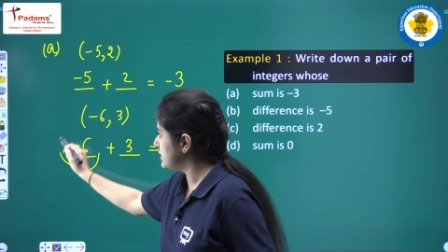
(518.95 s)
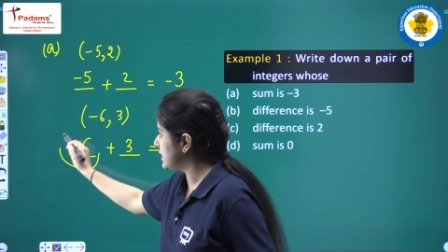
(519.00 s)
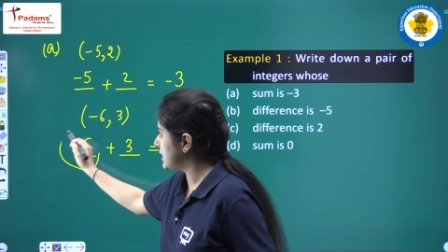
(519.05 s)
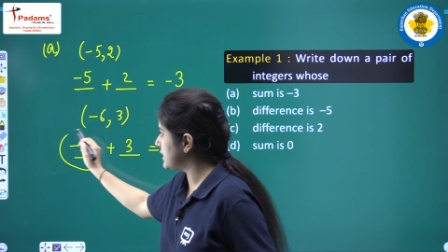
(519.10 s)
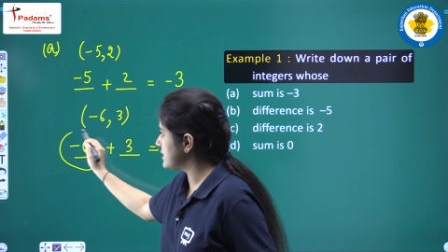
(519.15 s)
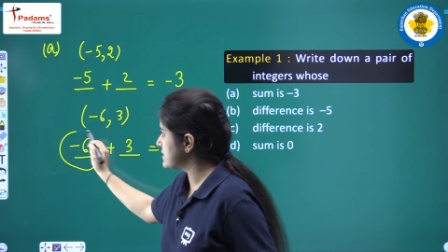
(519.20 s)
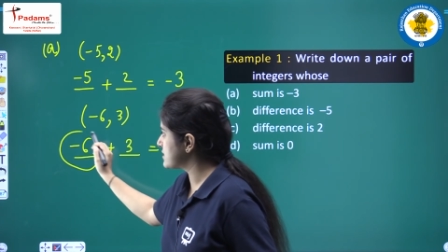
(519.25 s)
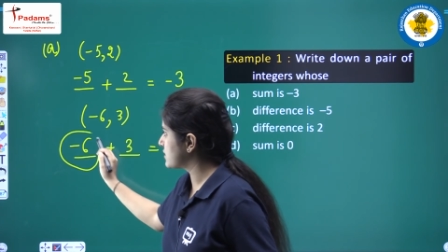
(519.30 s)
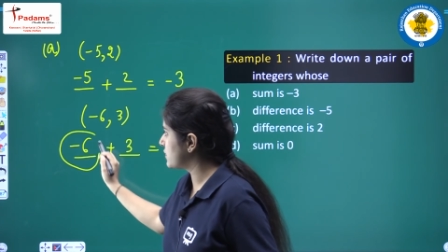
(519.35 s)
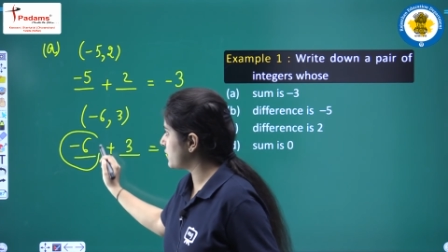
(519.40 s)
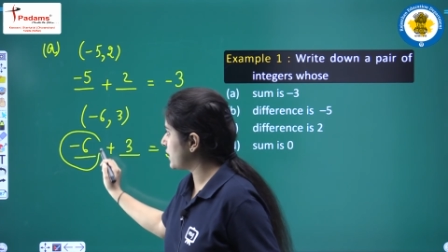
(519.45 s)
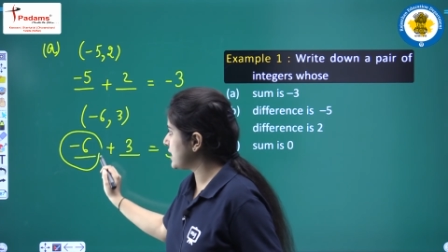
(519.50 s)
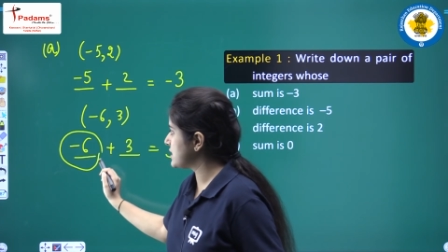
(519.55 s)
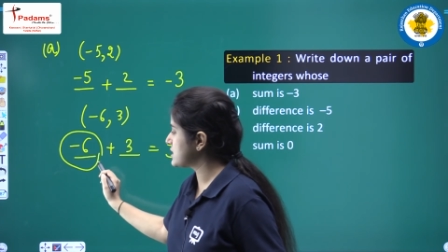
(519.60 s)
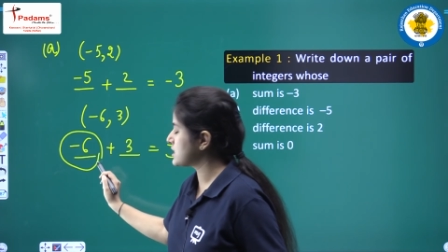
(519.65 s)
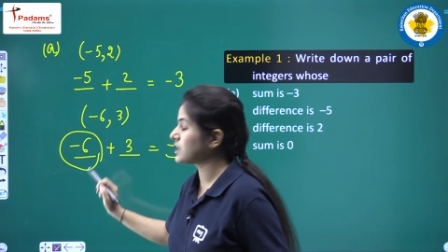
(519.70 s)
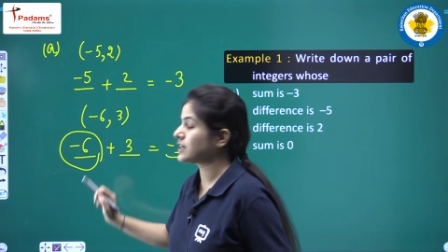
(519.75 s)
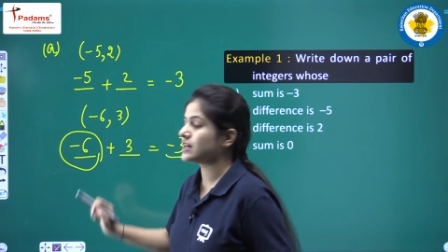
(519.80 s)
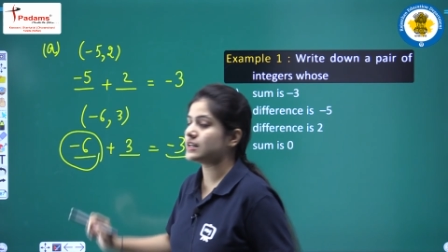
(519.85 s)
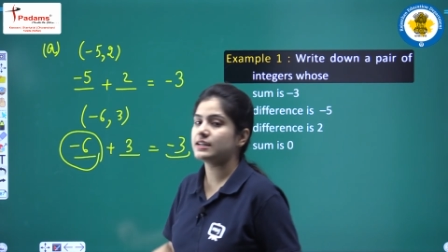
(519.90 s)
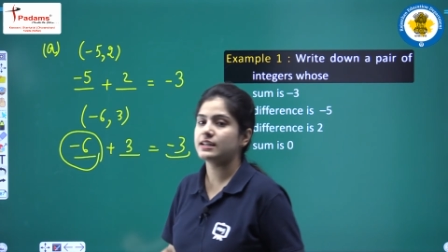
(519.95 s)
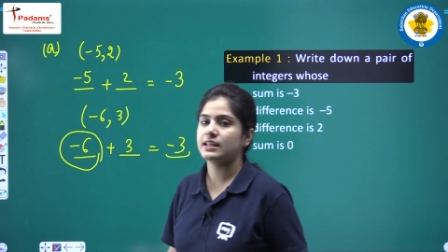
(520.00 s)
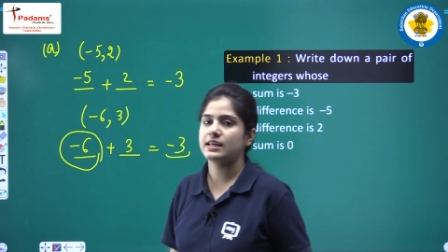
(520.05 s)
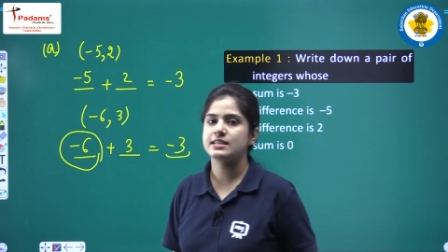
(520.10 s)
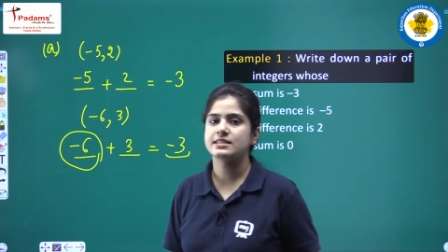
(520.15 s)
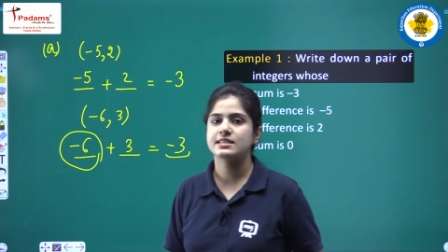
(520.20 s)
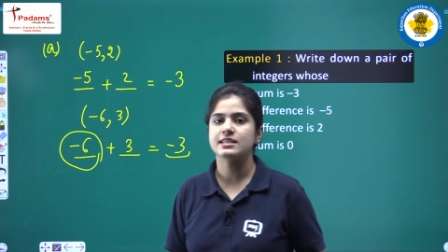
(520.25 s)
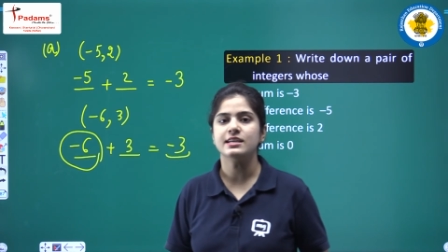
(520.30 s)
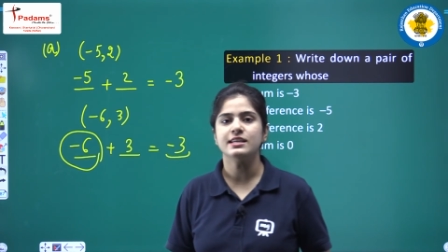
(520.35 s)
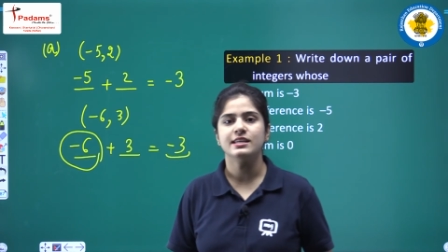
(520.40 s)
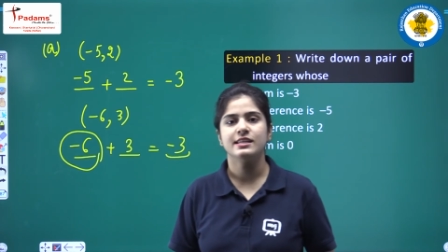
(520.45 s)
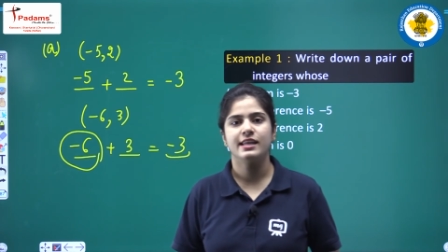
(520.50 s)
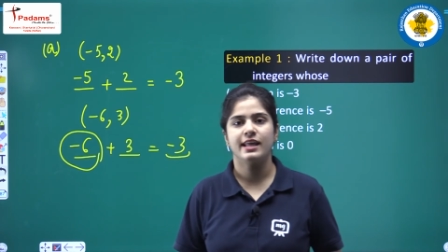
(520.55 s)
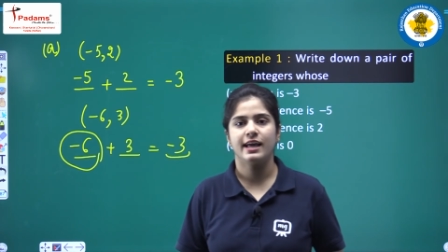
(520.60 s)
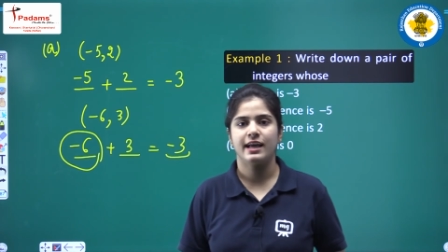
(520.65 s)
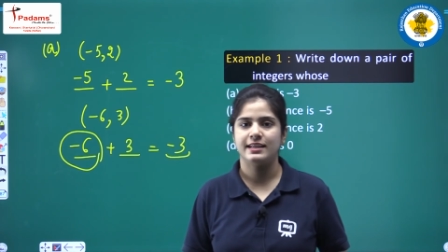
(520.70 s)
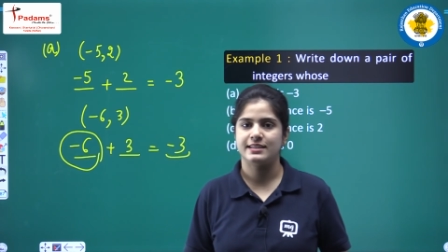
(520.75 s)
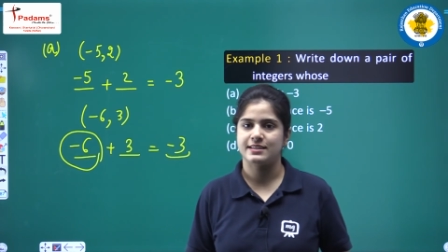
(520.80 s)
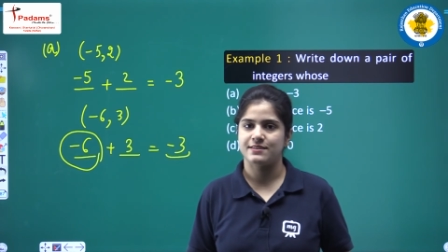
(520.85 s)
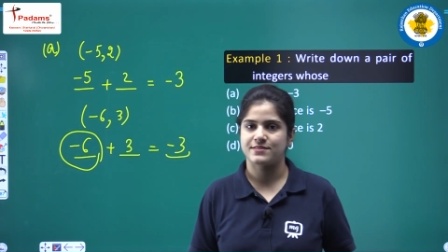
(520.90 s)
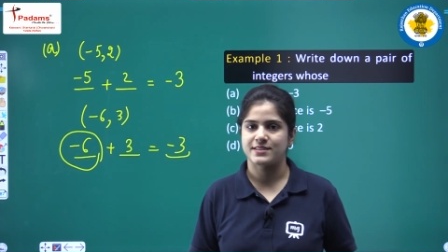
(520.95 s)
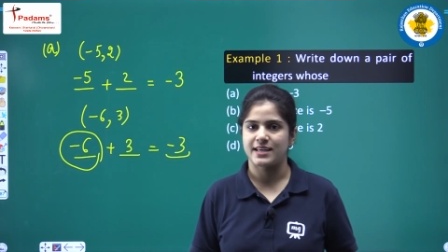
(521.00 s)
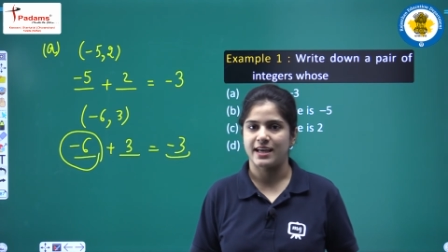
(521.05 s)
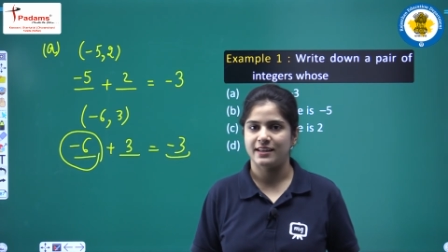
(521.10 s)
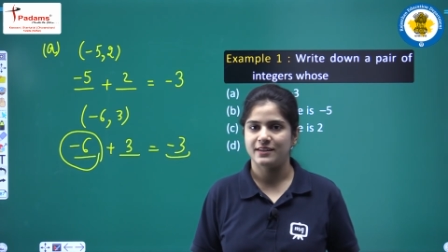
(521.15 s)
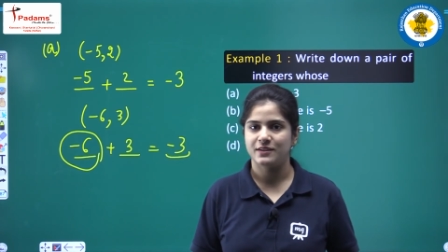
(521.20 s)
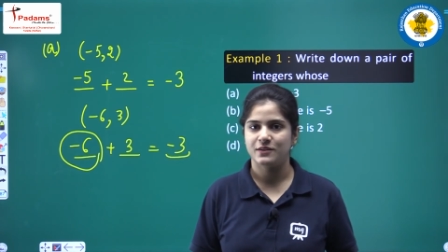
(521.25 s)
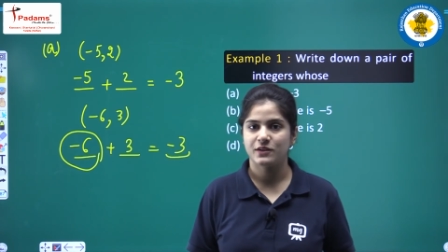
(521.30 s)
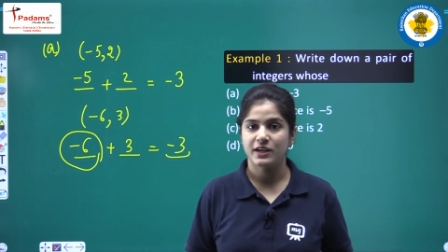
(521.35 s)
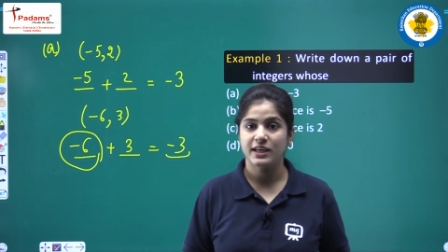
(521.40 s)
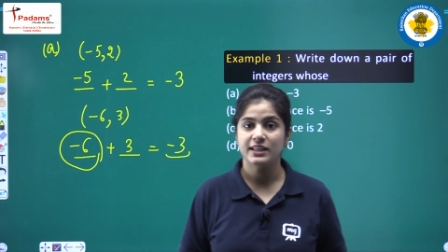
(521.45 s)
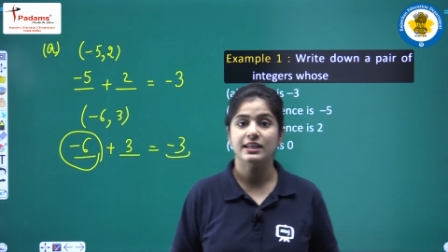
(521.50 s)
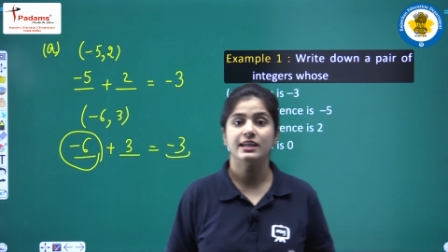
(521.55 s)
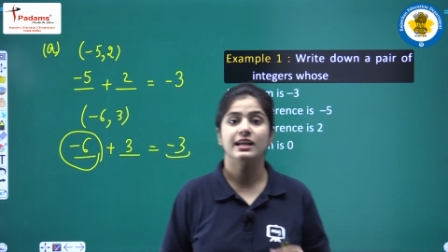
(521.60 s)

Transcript: that is greater contains a negative sign, okay.